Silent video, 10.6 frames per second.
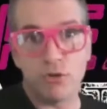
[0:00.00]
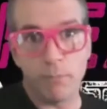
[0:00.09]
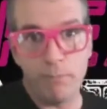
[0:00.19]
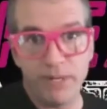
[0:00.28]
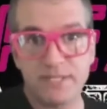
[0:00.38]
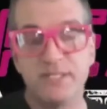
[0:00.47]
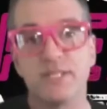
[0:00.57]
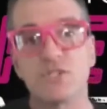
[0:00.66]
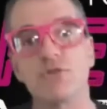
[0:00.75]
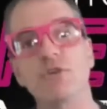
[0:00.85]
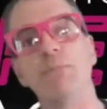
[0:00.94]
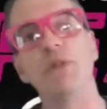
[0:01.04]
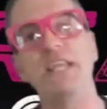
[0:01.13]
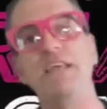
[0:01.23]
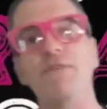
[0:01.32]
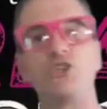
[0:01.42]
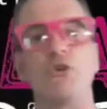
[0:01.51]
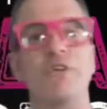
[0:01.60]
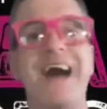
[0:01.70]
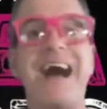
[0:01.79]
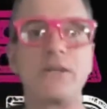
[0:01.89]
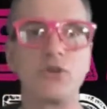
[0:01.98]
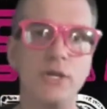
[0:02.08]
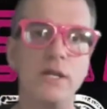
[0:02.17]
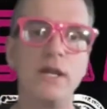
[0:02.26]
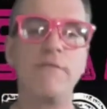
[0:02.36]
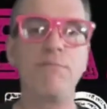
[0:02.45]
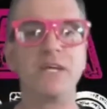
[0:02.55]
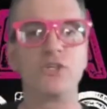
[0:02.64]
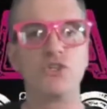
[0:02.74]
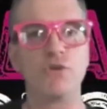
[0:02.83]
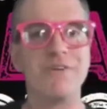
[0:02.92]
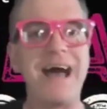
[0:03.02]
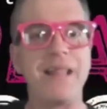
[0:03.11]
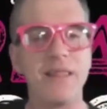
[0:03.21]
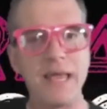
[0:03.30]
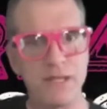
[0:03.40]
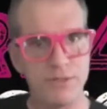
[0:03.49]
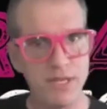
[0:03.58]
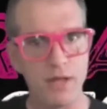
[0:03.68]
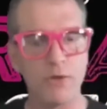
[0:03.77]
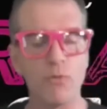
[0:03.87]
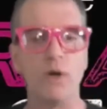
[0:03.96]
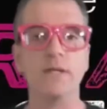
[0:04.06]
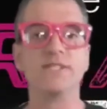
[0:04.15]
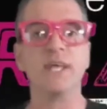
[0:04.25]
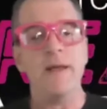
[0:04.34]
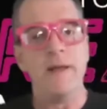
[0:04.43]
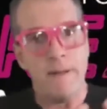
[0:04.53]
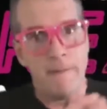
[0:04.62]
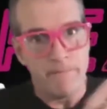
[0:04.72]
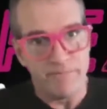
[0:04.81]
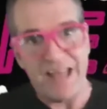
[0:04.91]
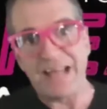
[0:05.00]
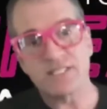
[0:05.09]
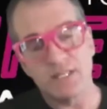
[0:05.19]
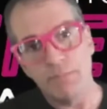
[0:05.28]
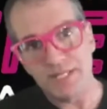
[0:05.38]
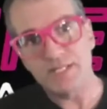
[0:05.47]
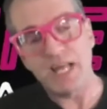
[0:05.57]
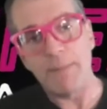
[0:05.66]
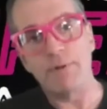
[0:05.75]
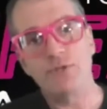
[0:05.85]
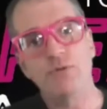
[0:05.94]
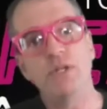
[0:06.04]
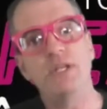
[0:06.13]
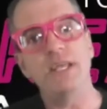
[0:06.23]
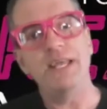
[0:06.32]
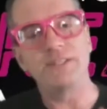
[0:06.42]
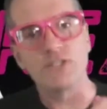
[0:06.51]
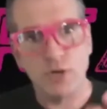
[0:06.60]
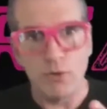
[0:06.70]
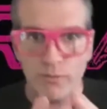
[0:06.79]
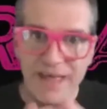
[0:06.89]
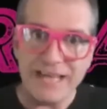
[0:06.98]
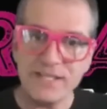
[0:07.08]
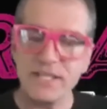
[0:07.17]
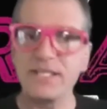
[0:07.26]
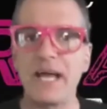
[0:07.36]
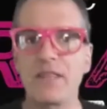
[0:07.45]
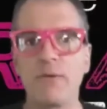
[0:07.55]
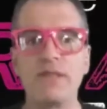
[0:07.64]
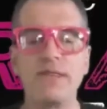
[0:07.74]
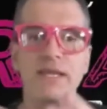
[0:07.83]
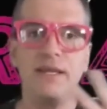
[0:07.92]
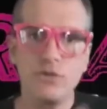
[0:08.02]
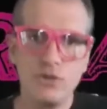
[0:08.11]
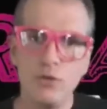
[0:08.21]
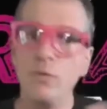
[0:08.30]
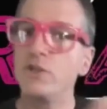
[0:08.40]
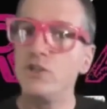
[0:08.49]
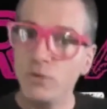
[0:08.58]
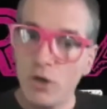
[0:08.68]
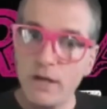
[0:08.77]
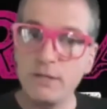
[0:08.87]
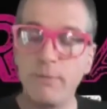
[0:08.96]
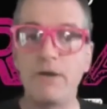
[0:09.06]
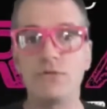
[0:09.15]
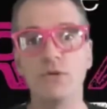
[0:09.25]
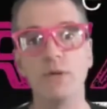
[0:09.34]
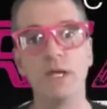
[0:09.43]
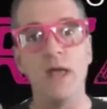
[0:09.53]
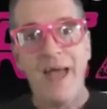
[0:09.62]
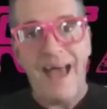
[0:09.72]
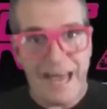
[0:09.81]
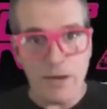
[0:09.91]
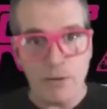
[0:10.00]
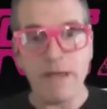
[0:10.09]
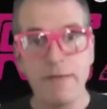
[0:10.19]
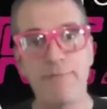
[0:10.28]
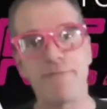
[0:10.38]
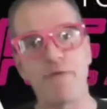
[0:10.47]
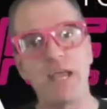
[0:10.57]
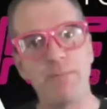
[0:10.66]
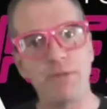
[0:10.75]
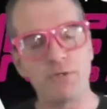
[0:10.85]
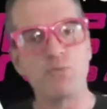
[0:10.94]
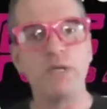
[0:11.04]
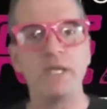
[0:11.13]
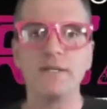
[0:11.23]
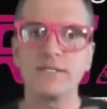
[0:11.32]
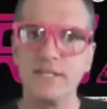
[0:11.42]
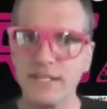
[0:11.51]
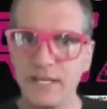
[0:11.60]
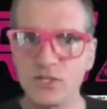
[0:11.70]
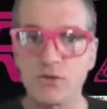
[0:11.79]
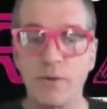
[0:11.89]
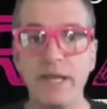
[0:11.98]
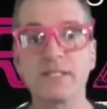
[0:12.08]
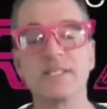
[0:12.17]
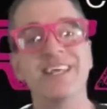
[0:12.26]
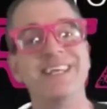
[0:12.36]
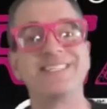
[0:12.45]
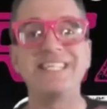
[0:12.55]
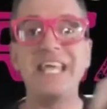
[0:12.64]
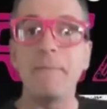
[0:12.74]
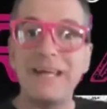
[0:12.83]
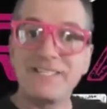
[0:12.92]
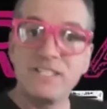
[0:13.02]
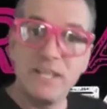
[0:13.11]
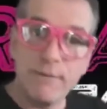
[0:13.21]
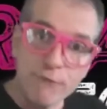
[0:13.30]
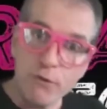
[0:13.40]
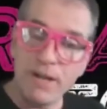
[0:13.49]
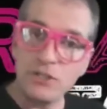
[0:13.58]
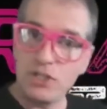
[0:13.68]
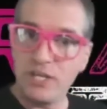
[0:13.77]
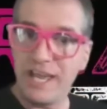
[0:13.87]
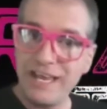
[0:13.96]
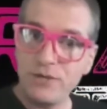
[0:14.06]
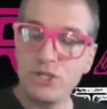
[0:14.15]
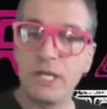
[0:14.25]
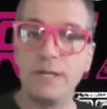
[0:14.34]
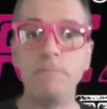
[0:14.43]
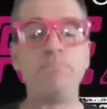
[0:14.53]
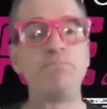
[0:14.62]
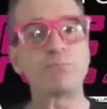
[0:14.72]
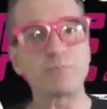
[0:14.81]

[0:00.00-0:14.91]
in your business, or you believe that you're not good enough because you're not like the other ones, that's a missed opportunity. And so that's exactly right. They need to do what you talked about doing. How do I frame those weaknesses as strengths, see them as differentiation,